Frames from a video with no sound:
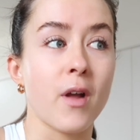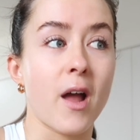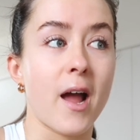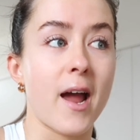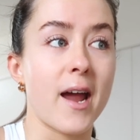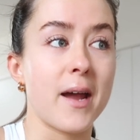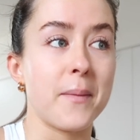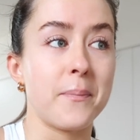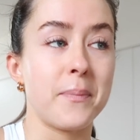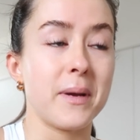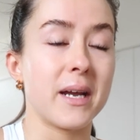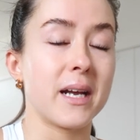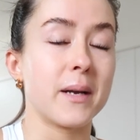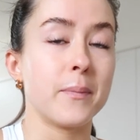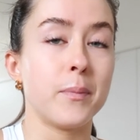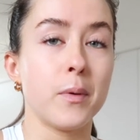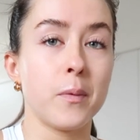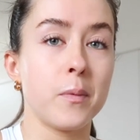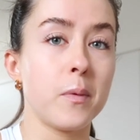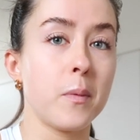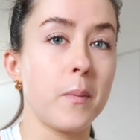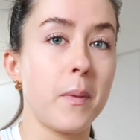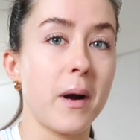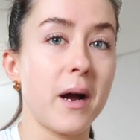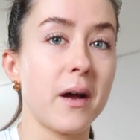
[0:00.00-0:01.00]
a big
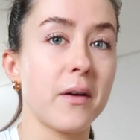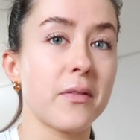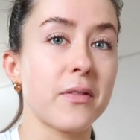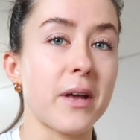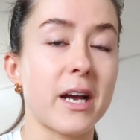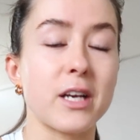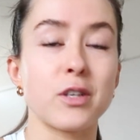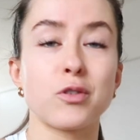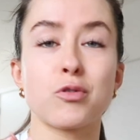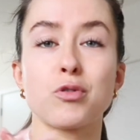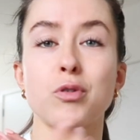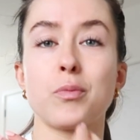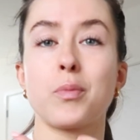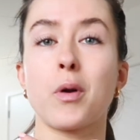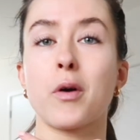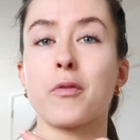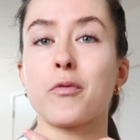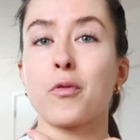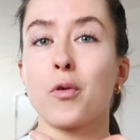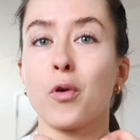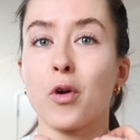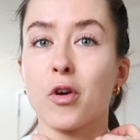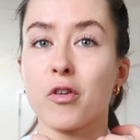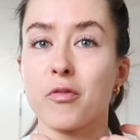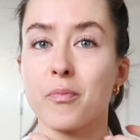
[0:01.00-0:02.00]
bubble bath. I scrubbed
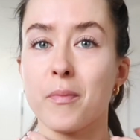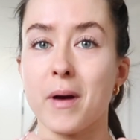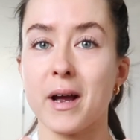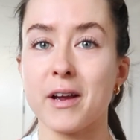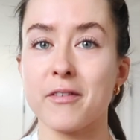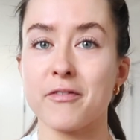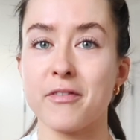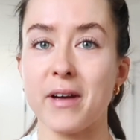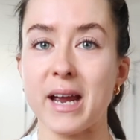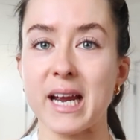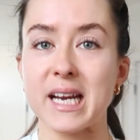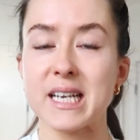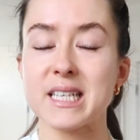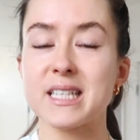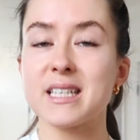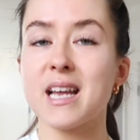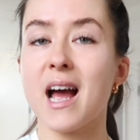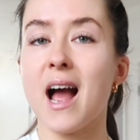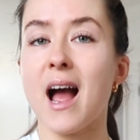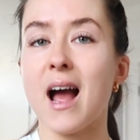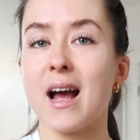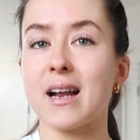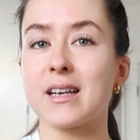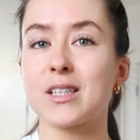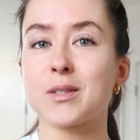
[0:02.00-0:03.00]
off all of my fake
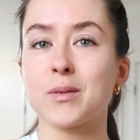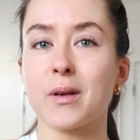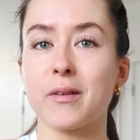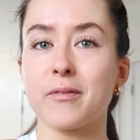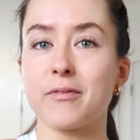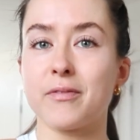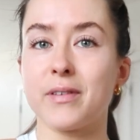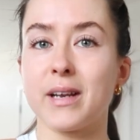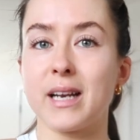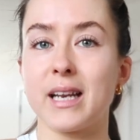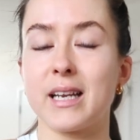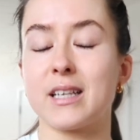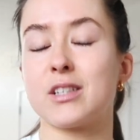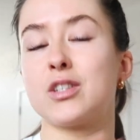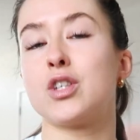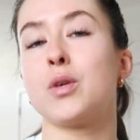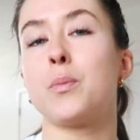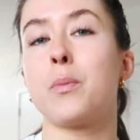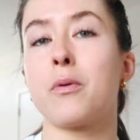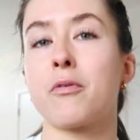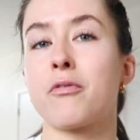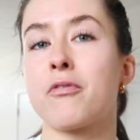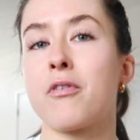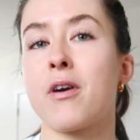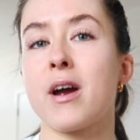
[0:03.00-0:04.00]
tan so I'm feeling
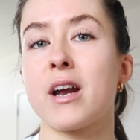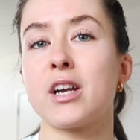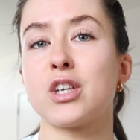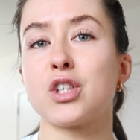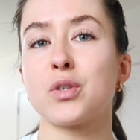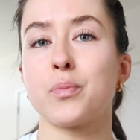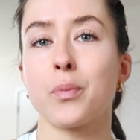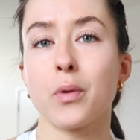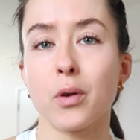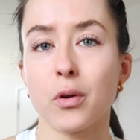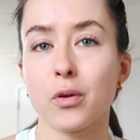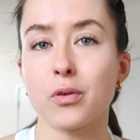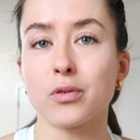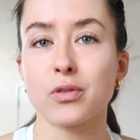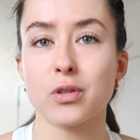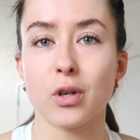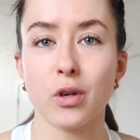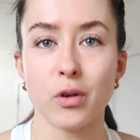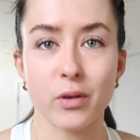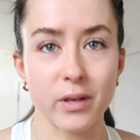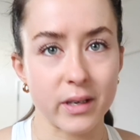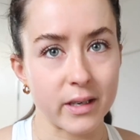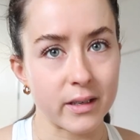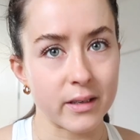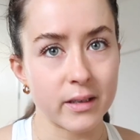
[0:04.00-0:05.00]
super fresh but also
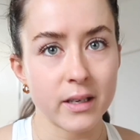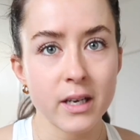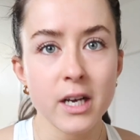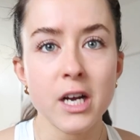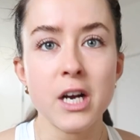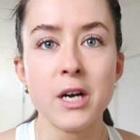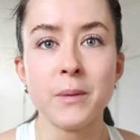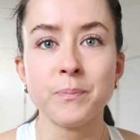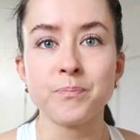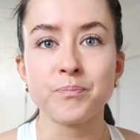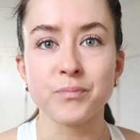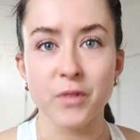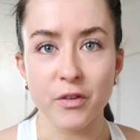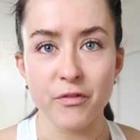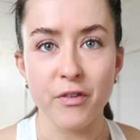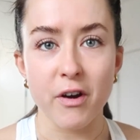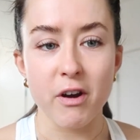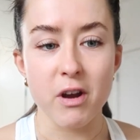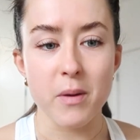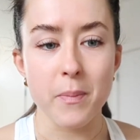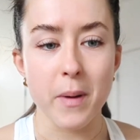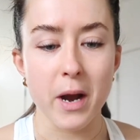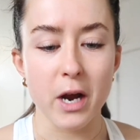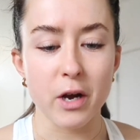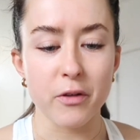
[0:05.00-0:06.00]
looking
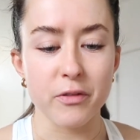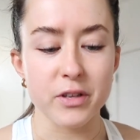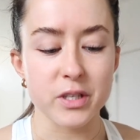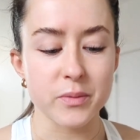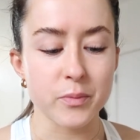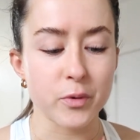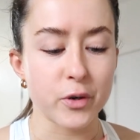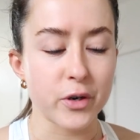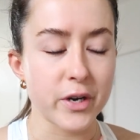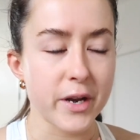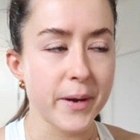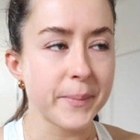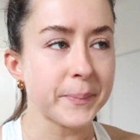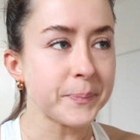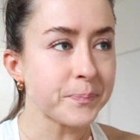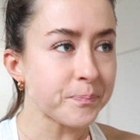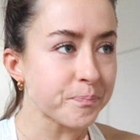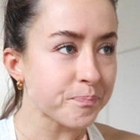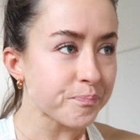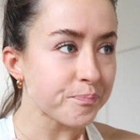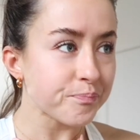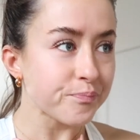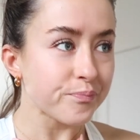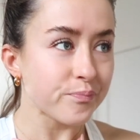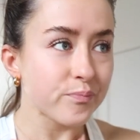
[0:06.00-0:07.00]
very pale this morning.
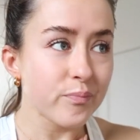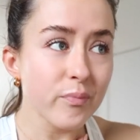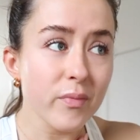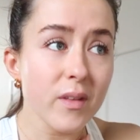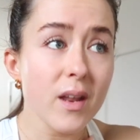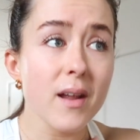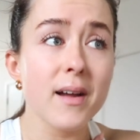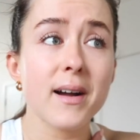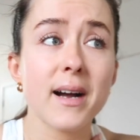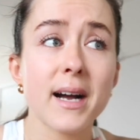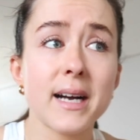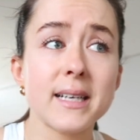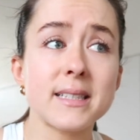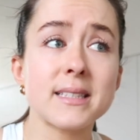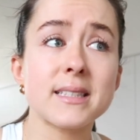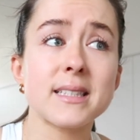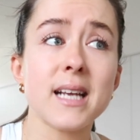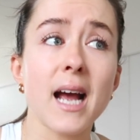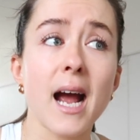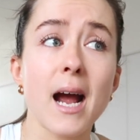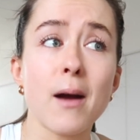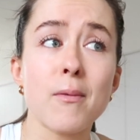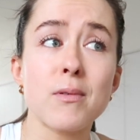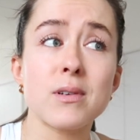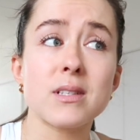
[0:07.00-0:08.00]
And
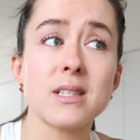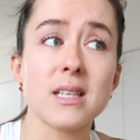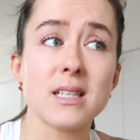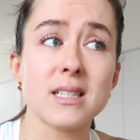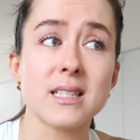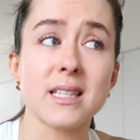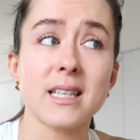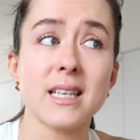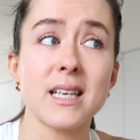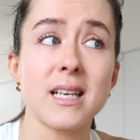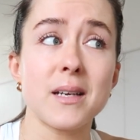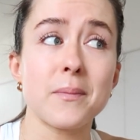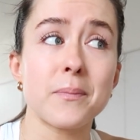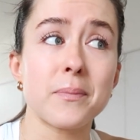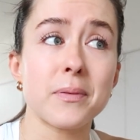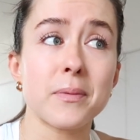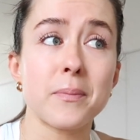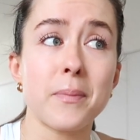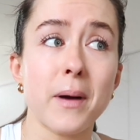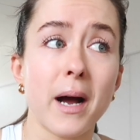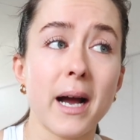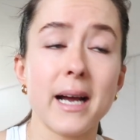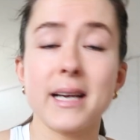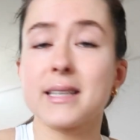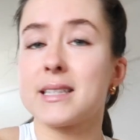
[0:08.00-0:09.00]
I was asleep
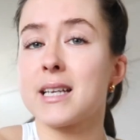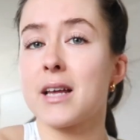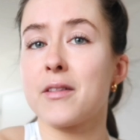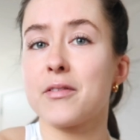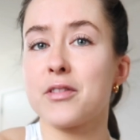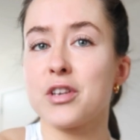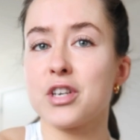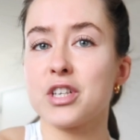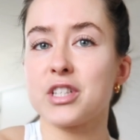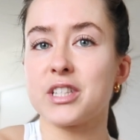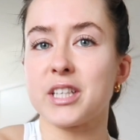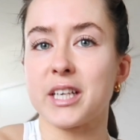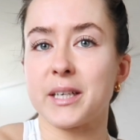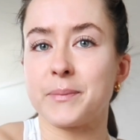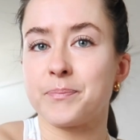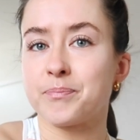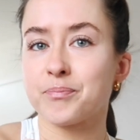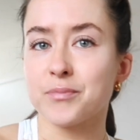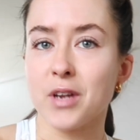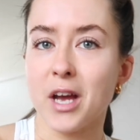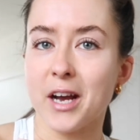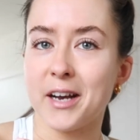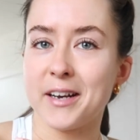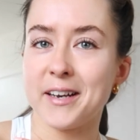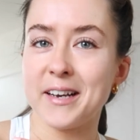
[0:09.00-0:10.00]
by
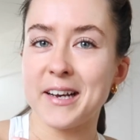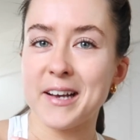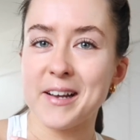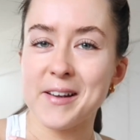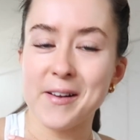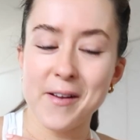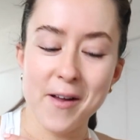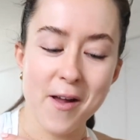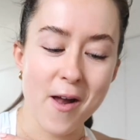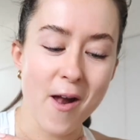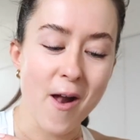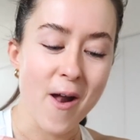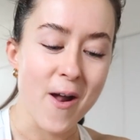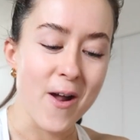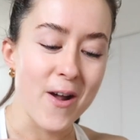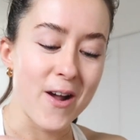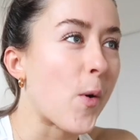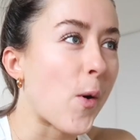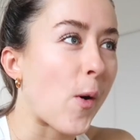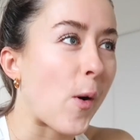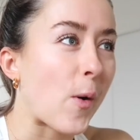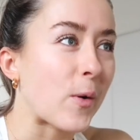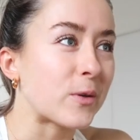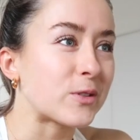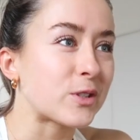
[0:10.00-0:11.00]
8.30.
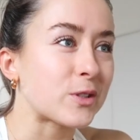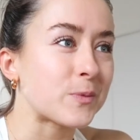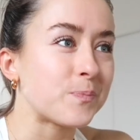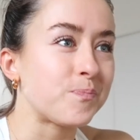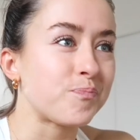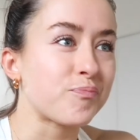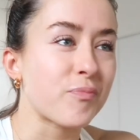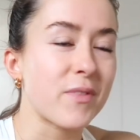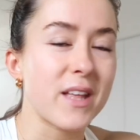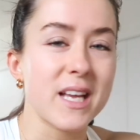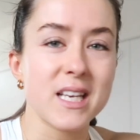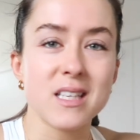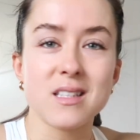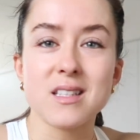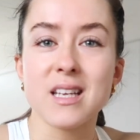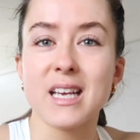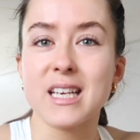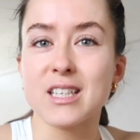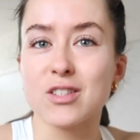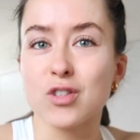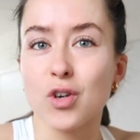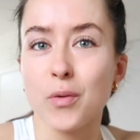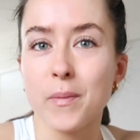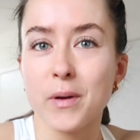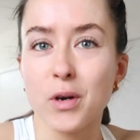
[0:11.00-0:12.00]
but this
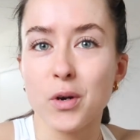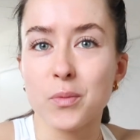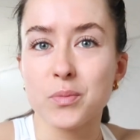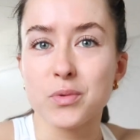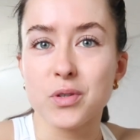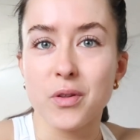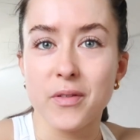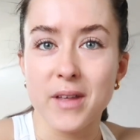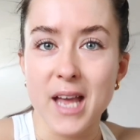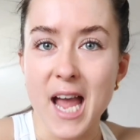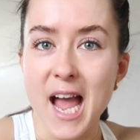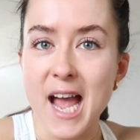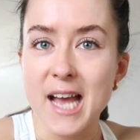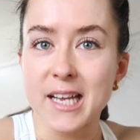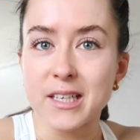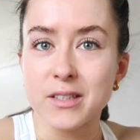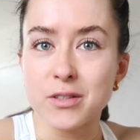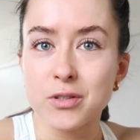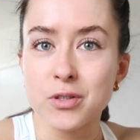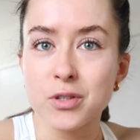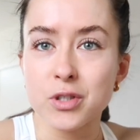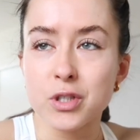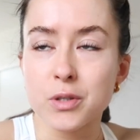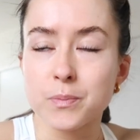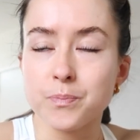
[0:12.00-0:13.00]
is coming up to the
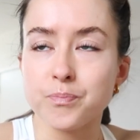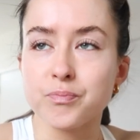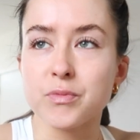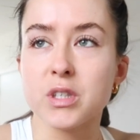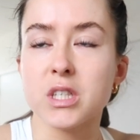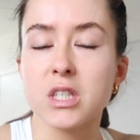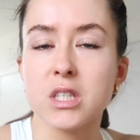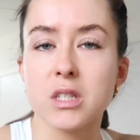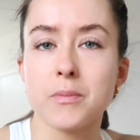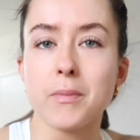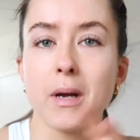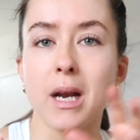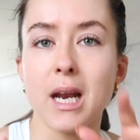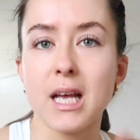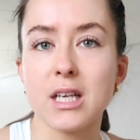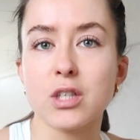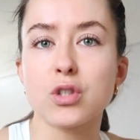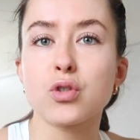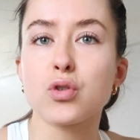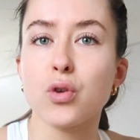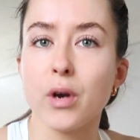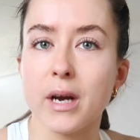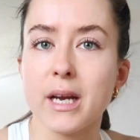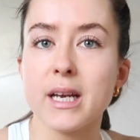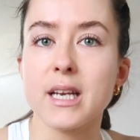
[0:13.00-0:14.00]
end. This is my
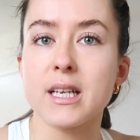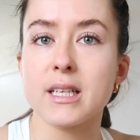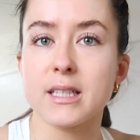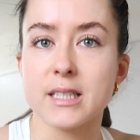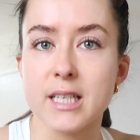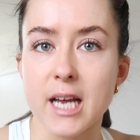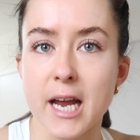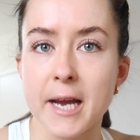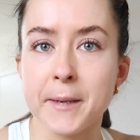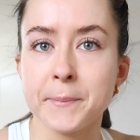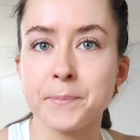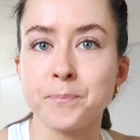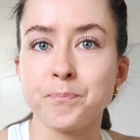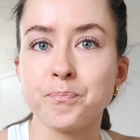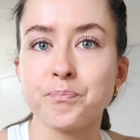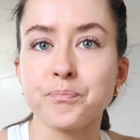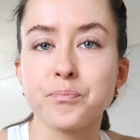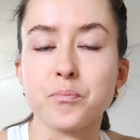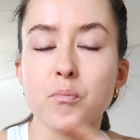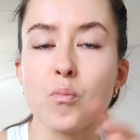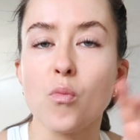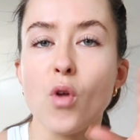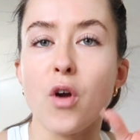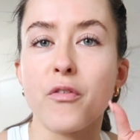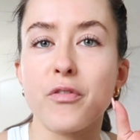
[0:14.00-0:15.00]
last training day
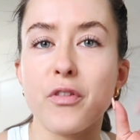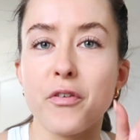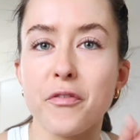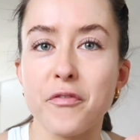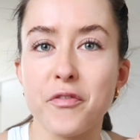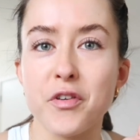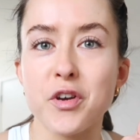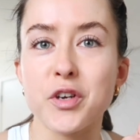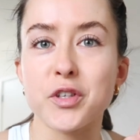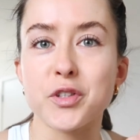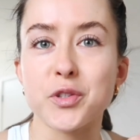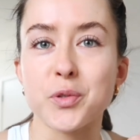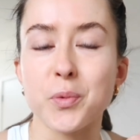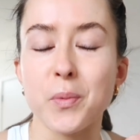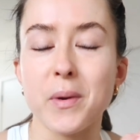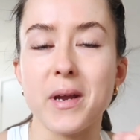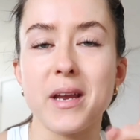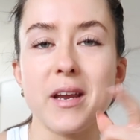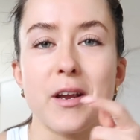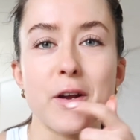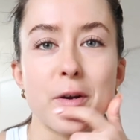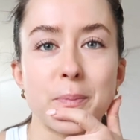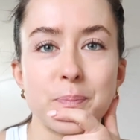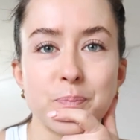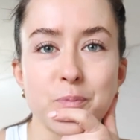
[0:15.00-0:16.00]
of the first
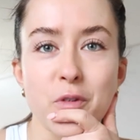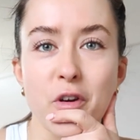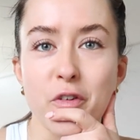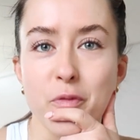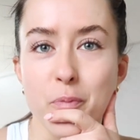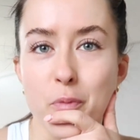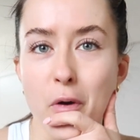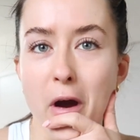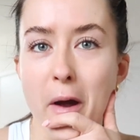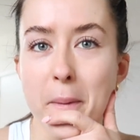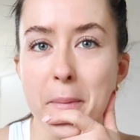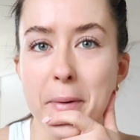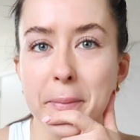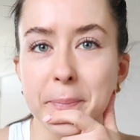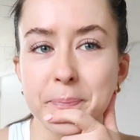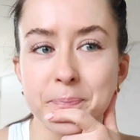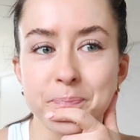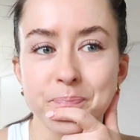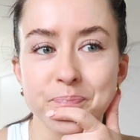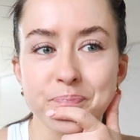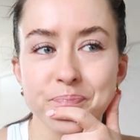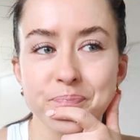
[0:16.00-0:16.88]
week of prep